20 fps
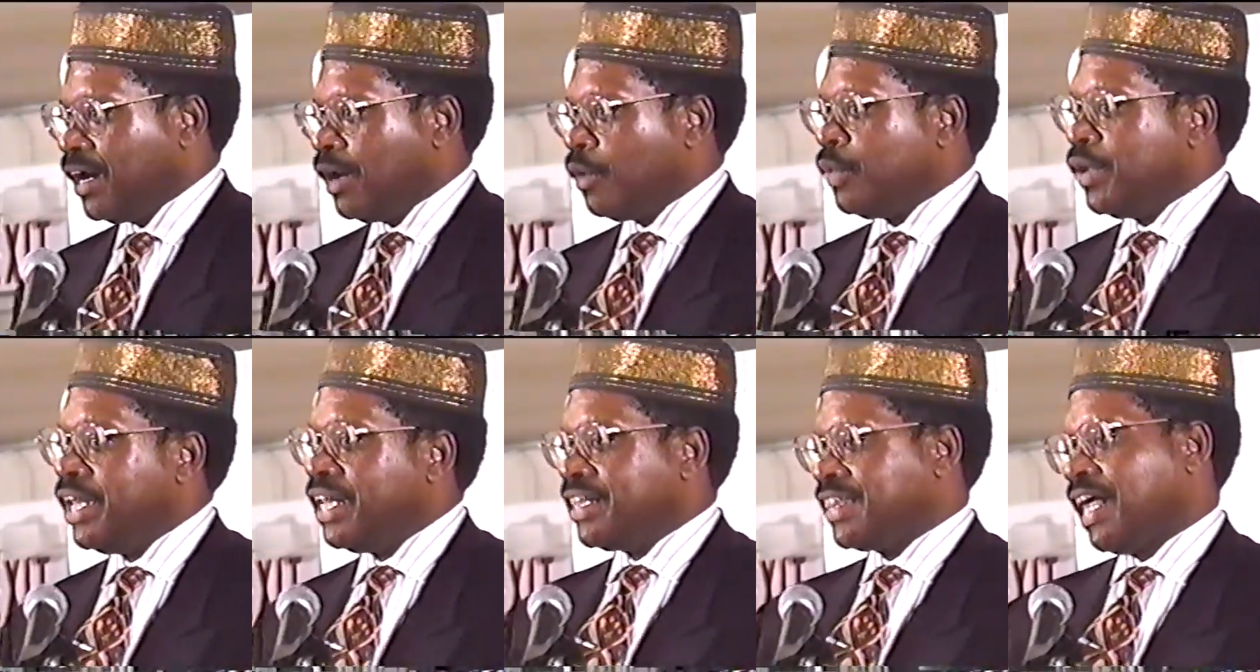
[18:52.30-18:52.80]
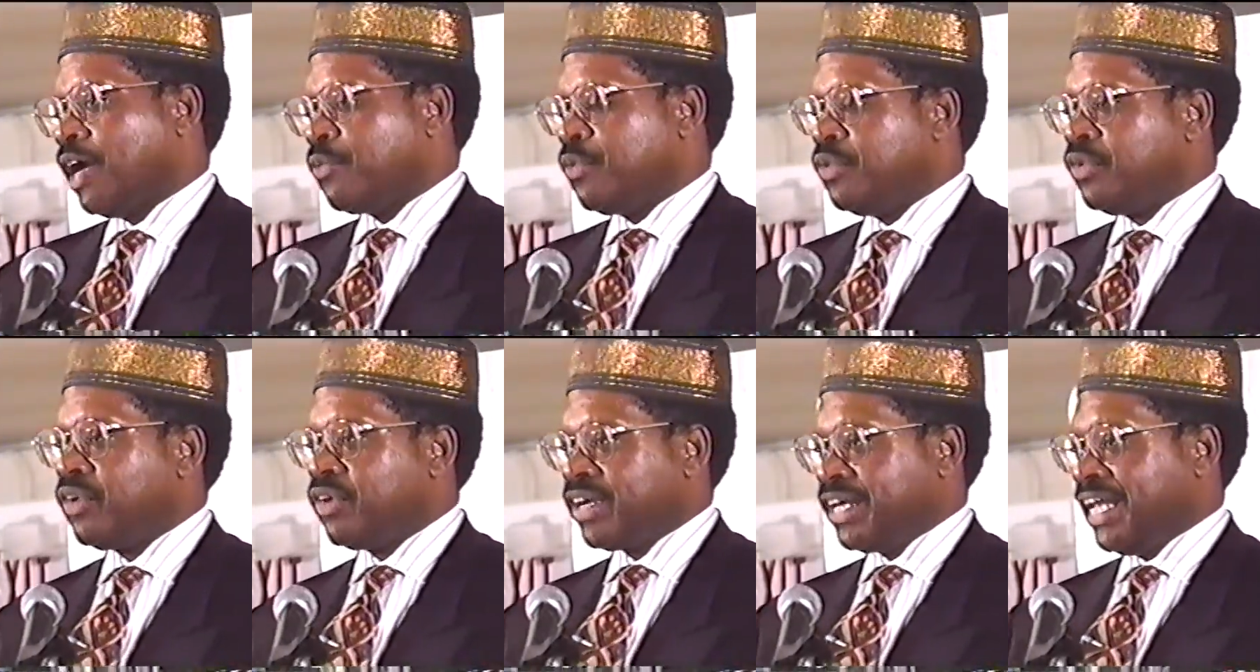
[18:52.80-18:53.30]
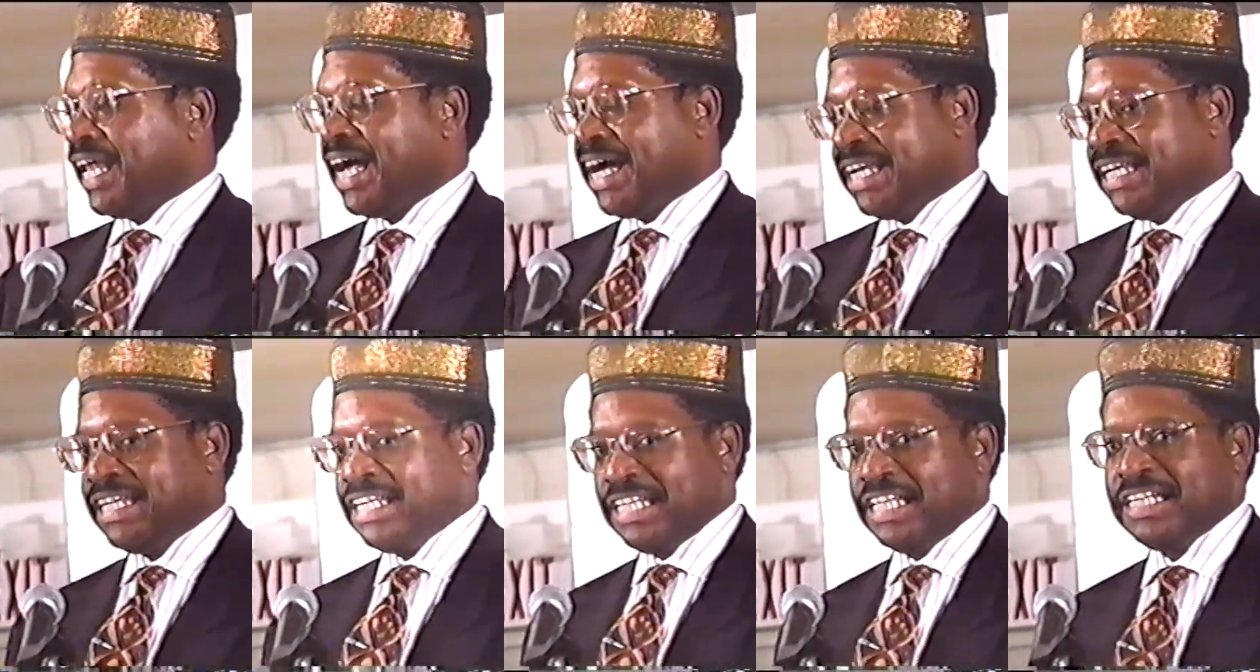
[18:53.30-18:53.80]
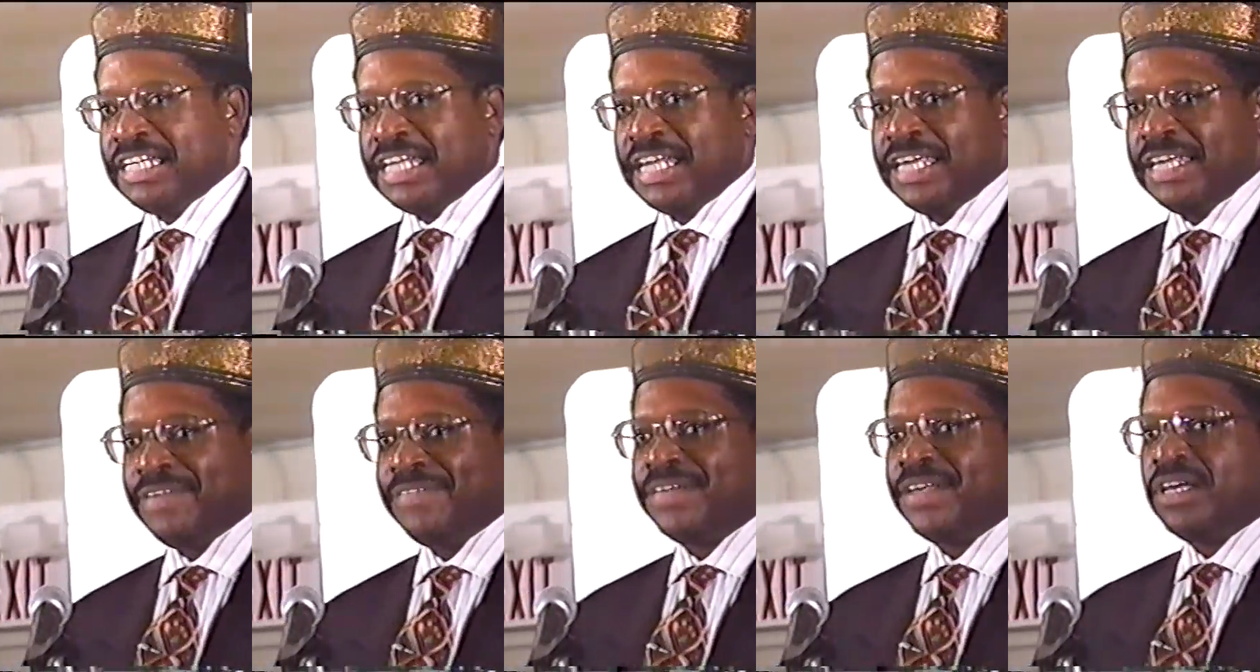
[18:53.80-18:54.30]
We didn't think we were going to get out of there that
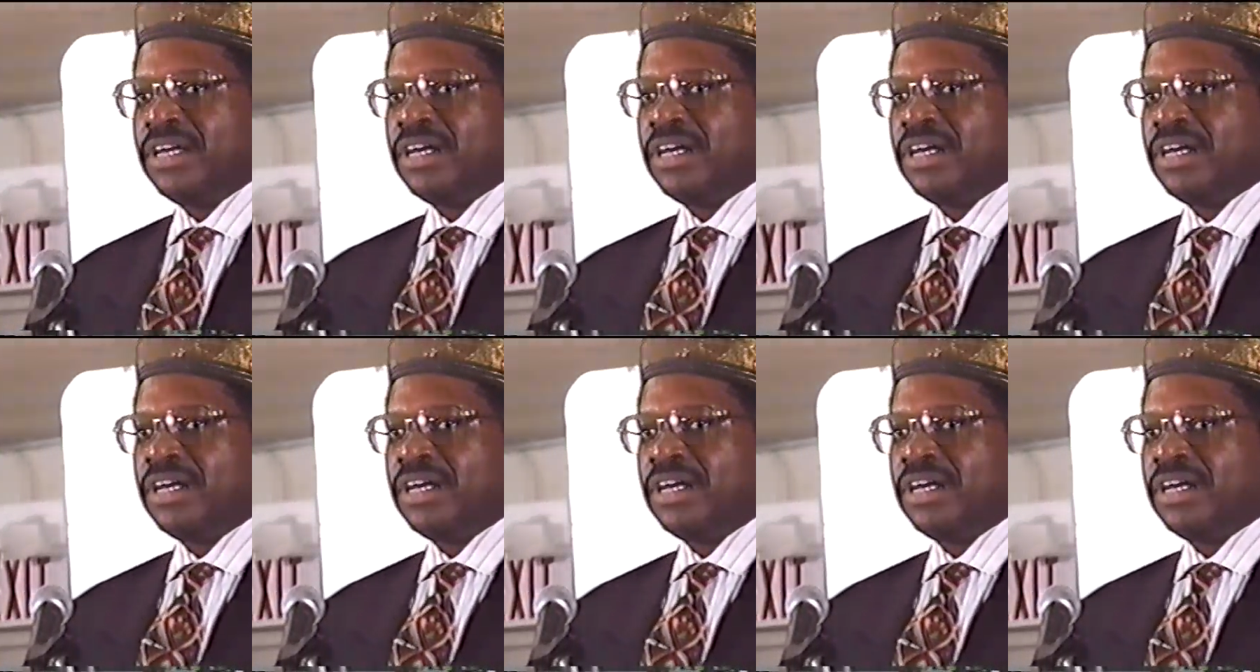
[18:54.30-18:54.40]
day.